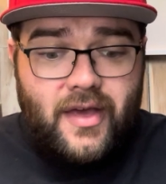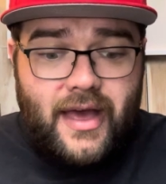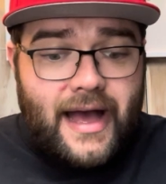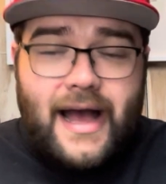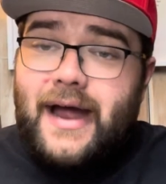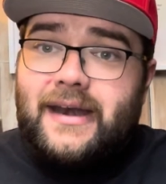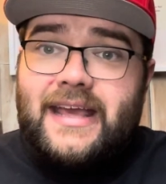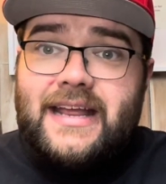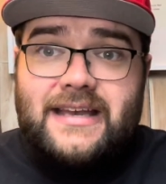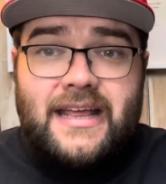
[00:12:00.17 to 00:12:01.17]
And
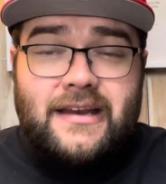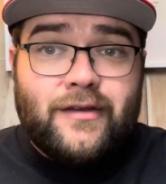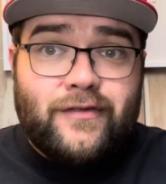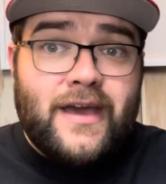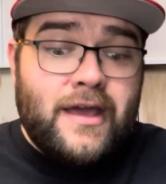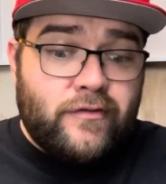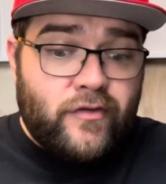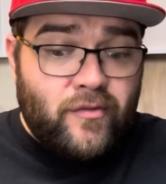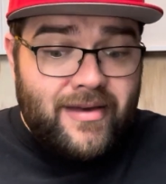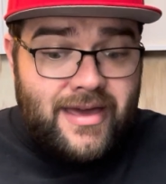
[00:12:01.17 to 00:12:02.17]
he did a favour for
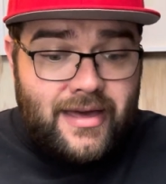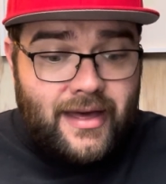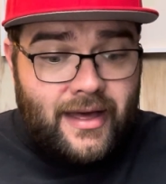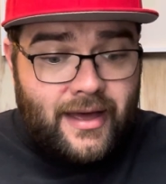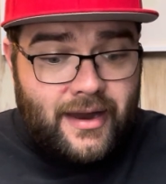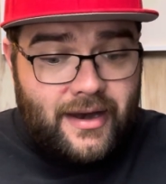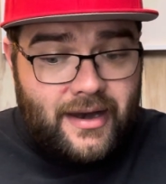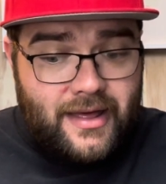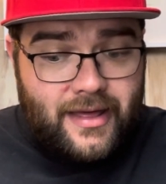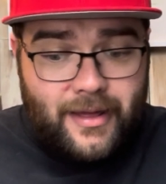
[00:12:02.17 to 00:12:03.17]
me,
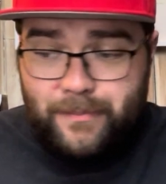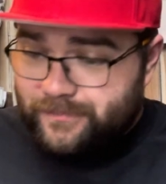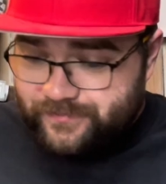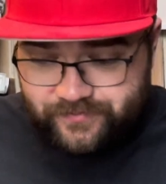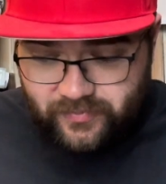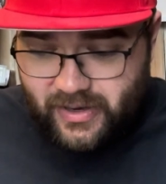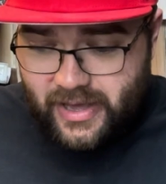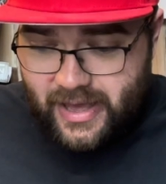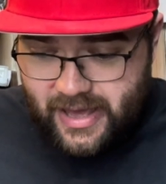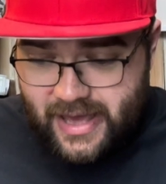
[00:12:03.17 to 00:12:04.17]
and
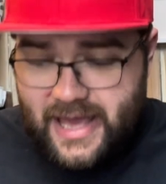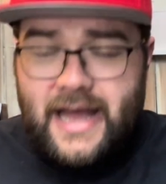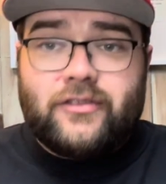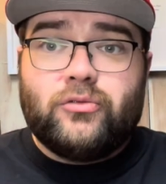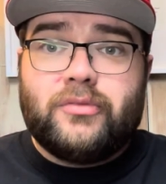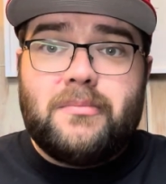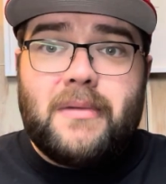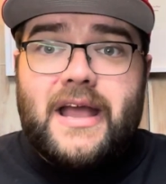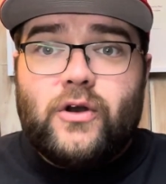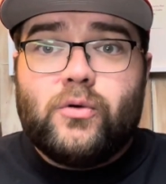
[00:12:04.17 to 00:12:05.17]
he had something
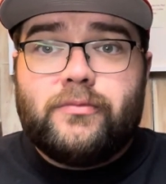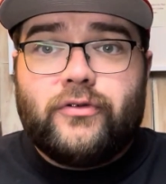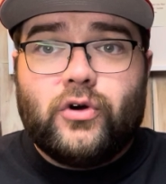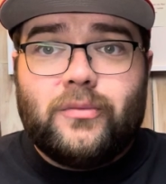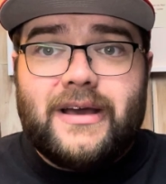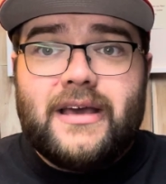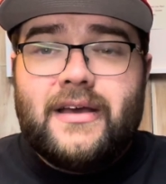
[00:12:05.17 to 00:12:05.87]
made up for me,